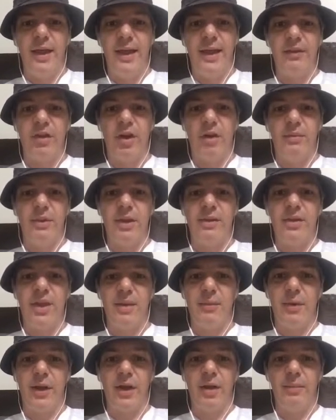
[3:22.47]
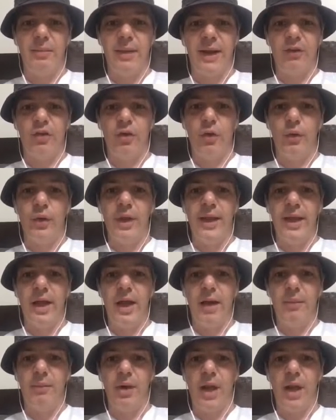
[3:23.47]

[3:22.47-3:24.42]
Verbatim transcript: It's going to be a theme I come back to. Um, uh,